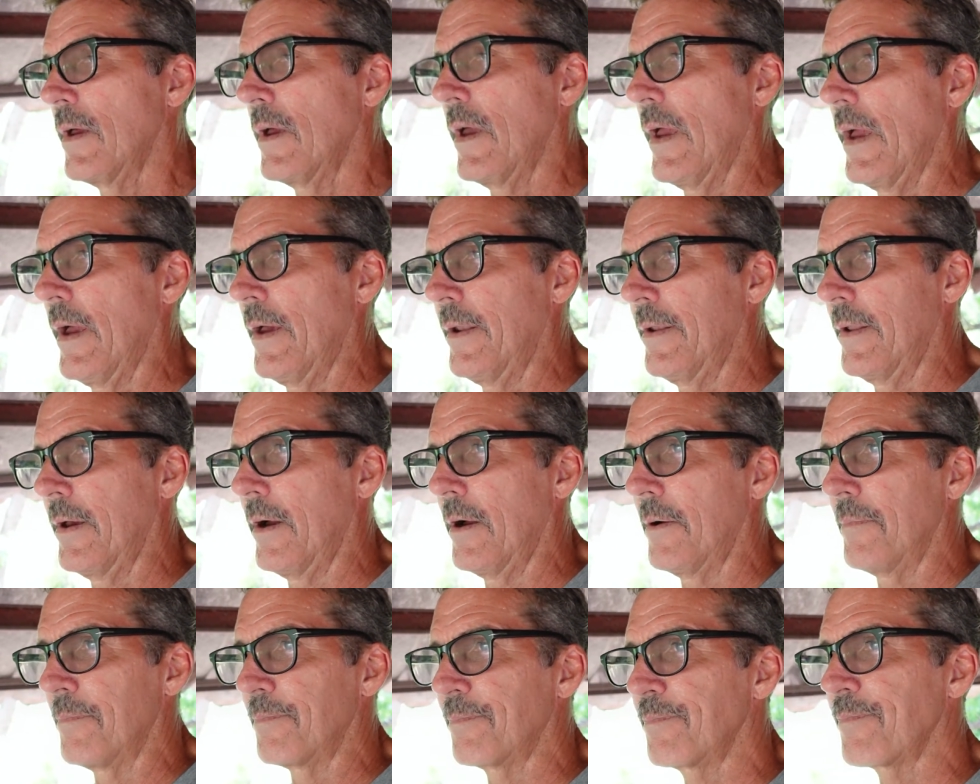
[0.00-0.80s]
And
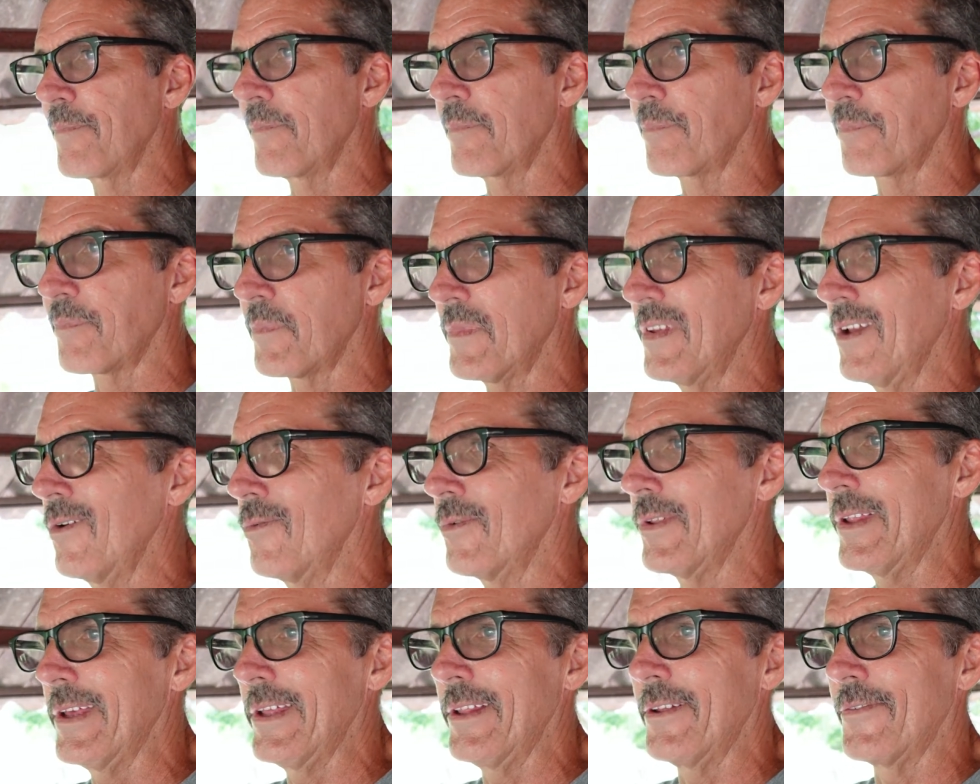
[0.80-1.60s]

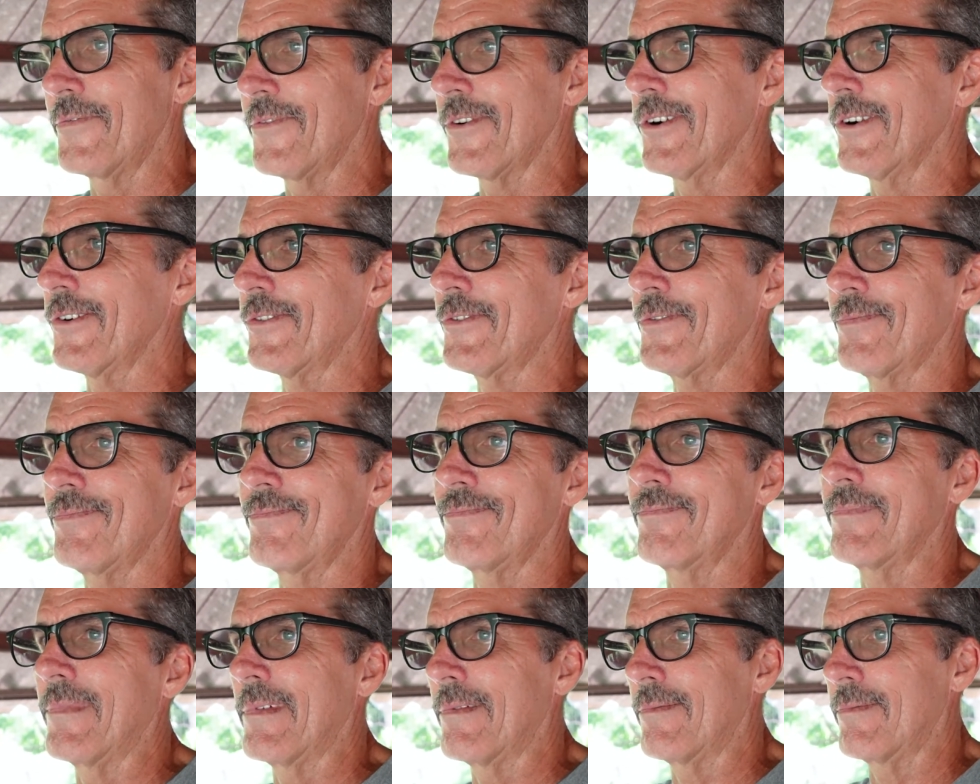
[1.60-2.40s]
within the first
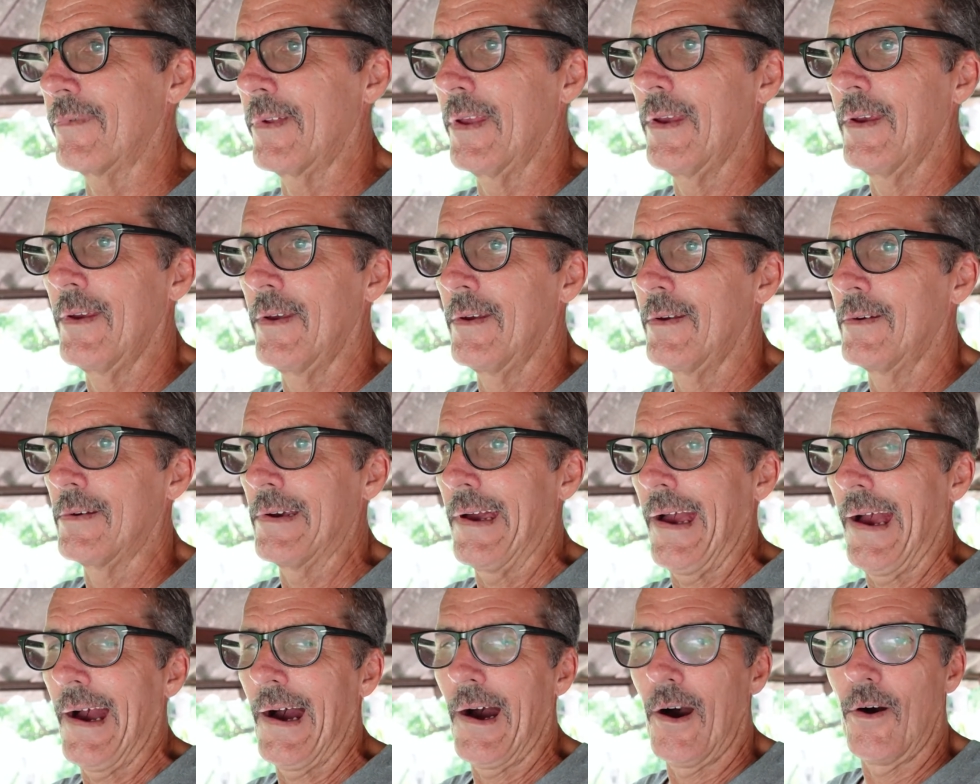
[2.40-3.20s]

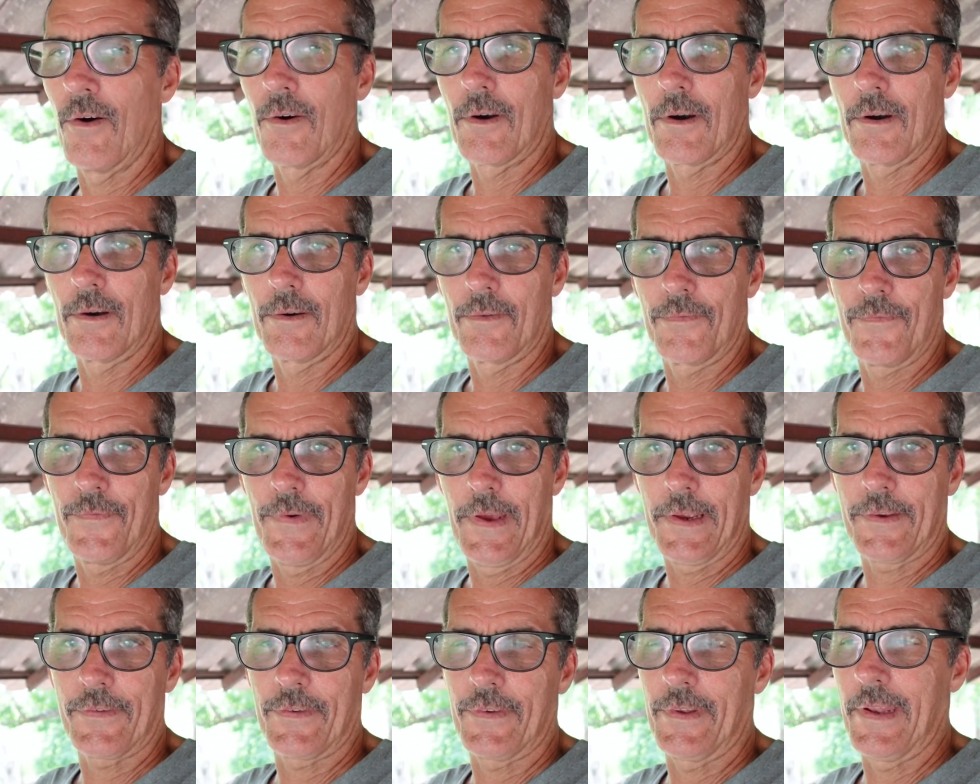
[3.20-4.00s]
hour of
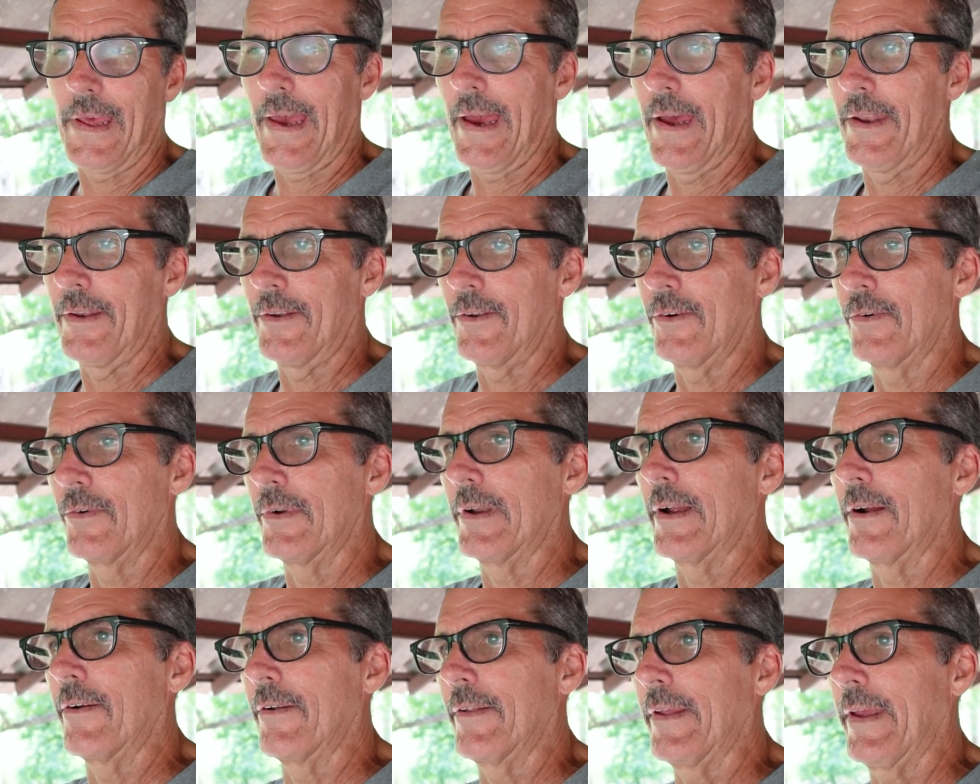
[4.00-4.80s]
fixing that and
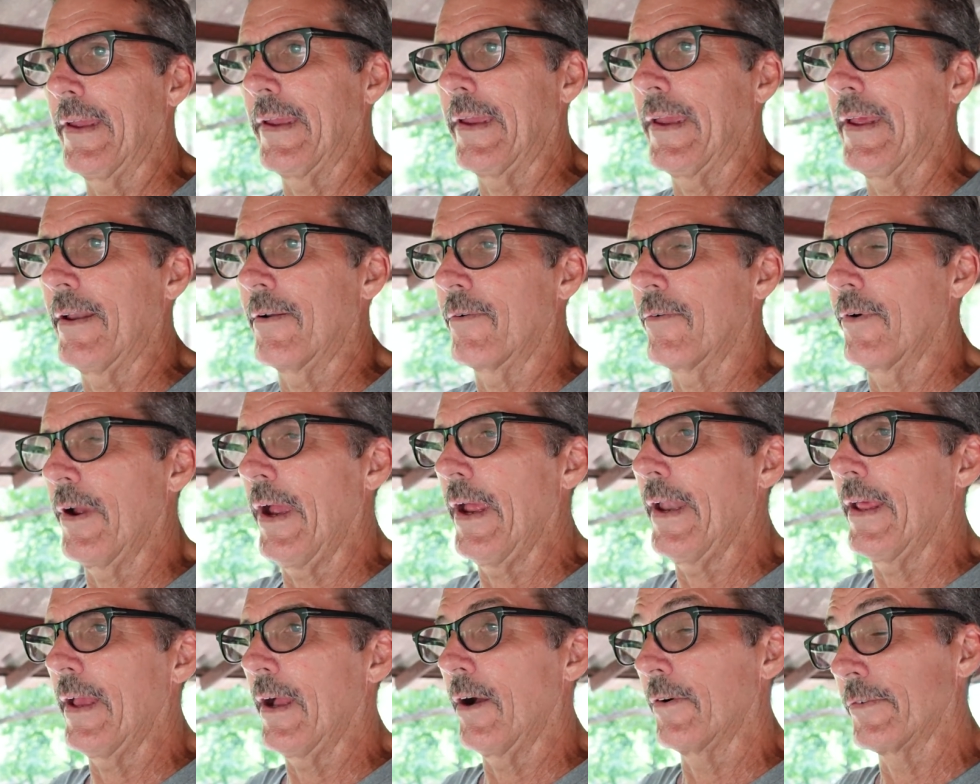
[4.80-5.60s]
doing everything, getting it
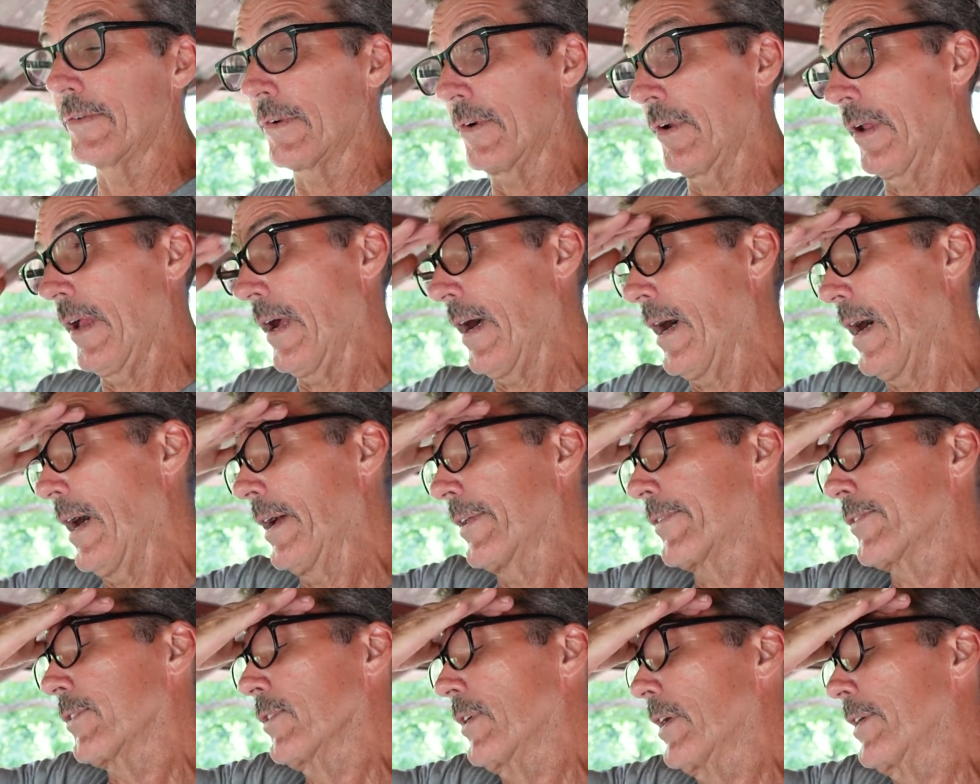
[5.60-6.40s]
ready, I was already
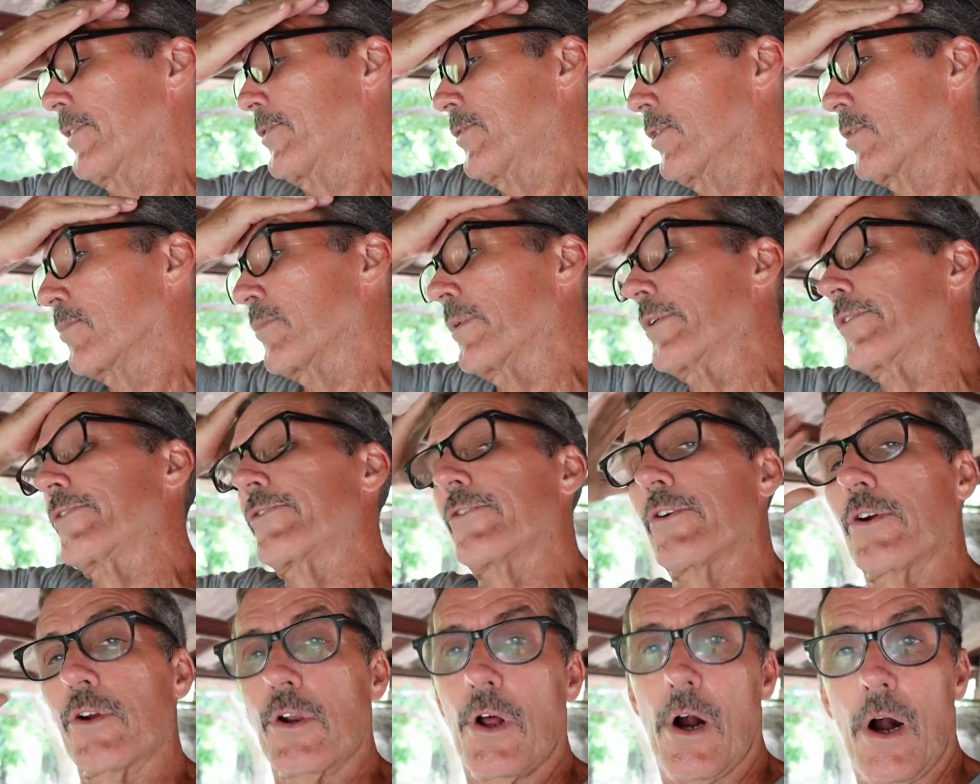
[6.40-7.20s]
hot, so I took my
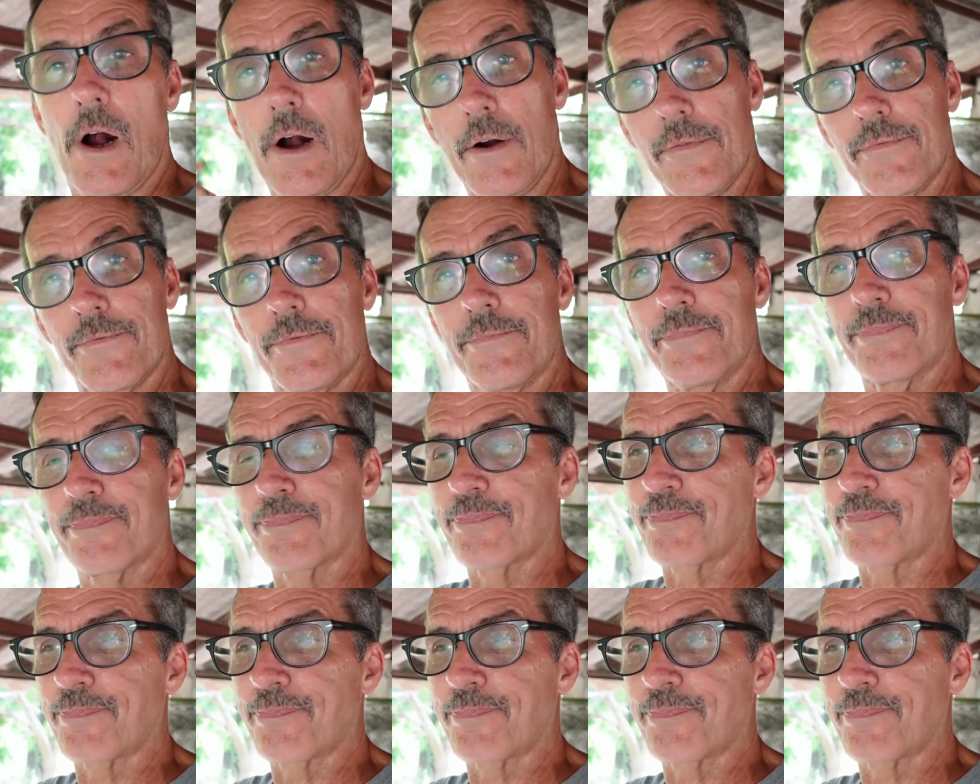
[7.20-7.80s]
shirt off.